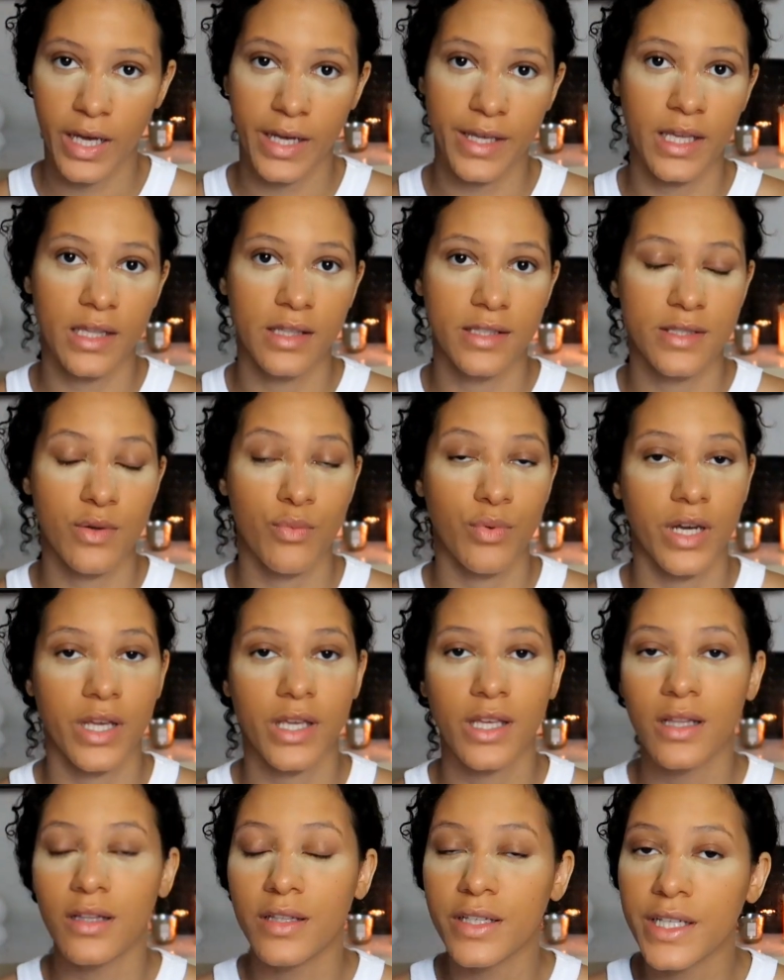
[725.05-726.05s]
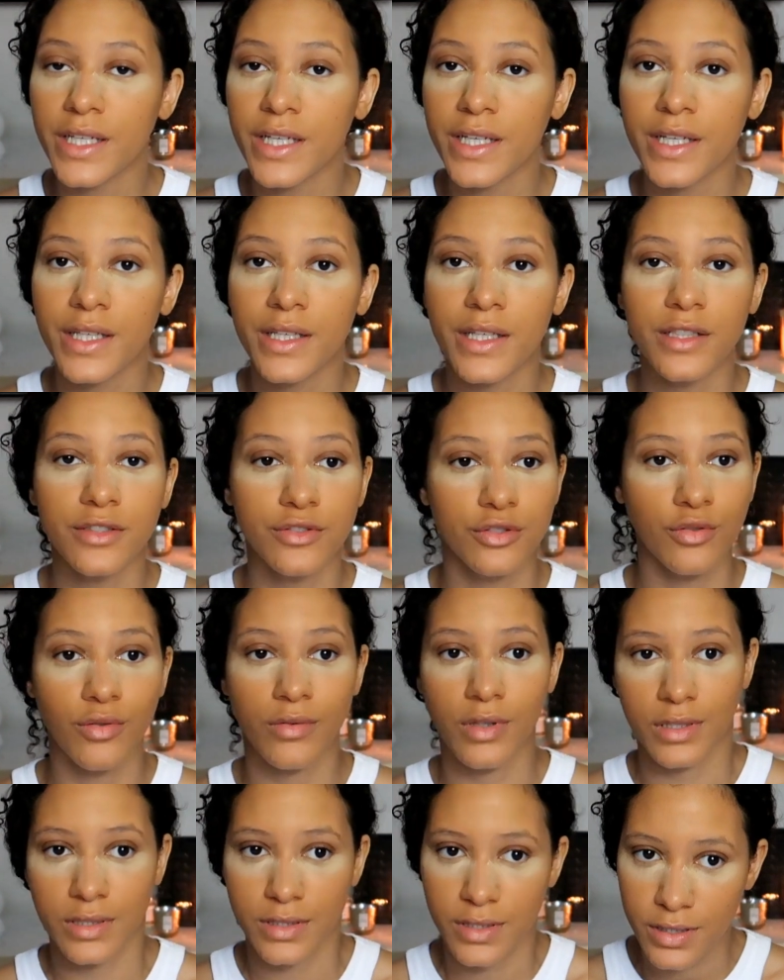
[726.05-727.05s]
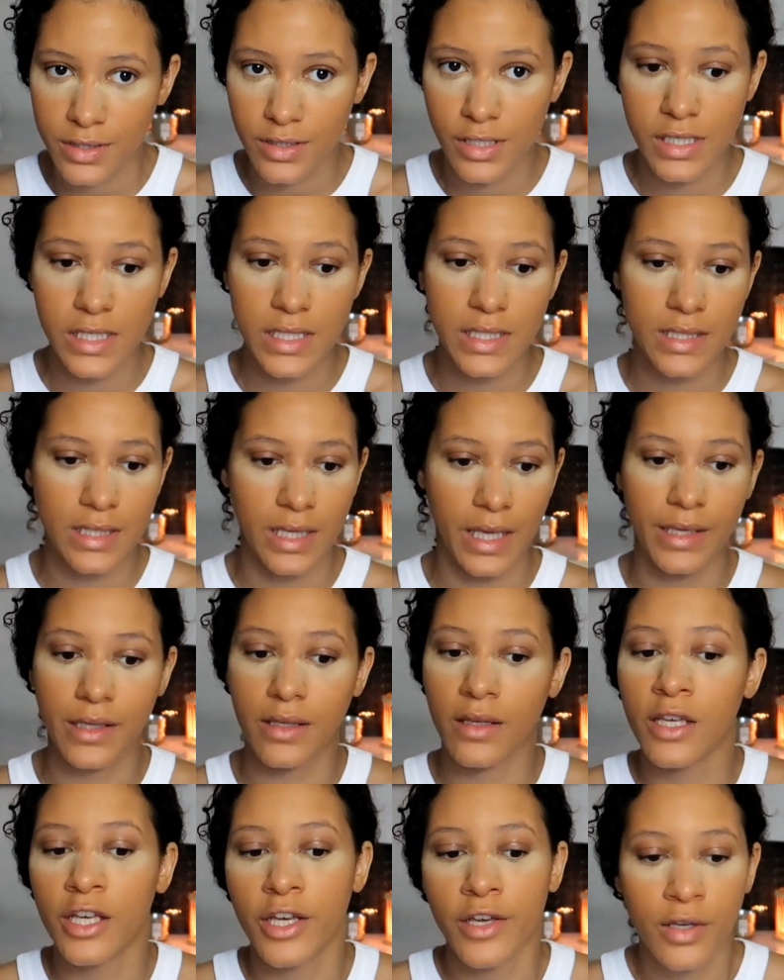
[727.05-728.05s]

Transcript: I can listen when I clean, do the dishes, like